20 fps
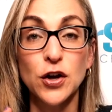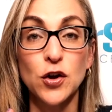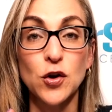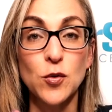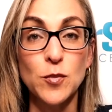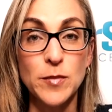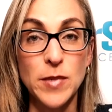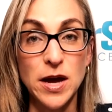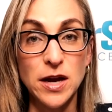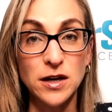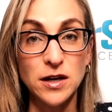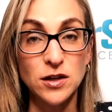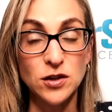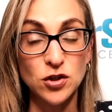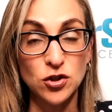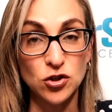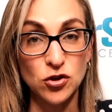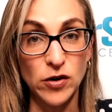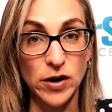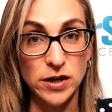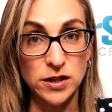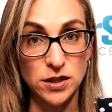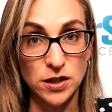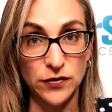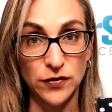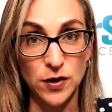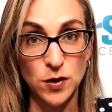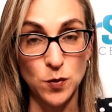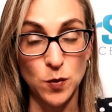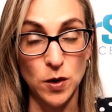You may need to try
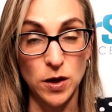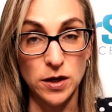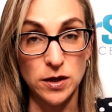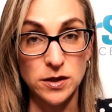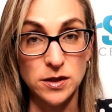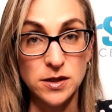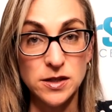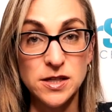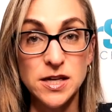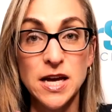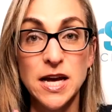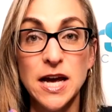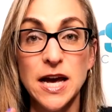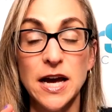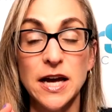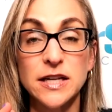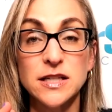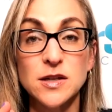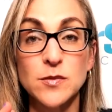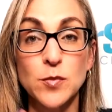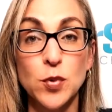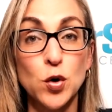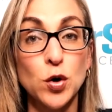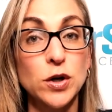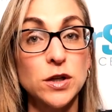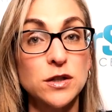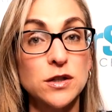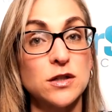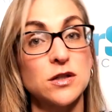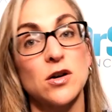different ones. It's
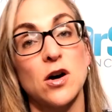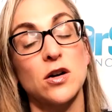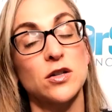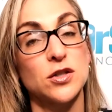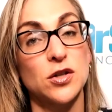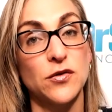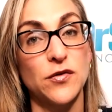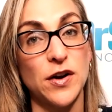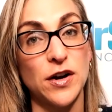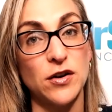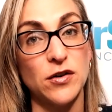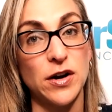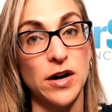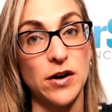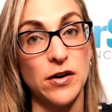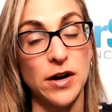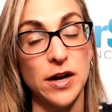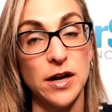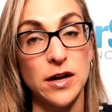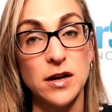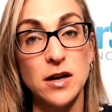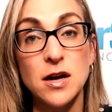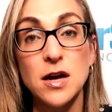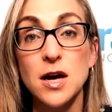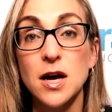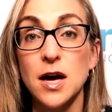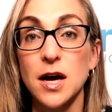important to talk to your veterinarian.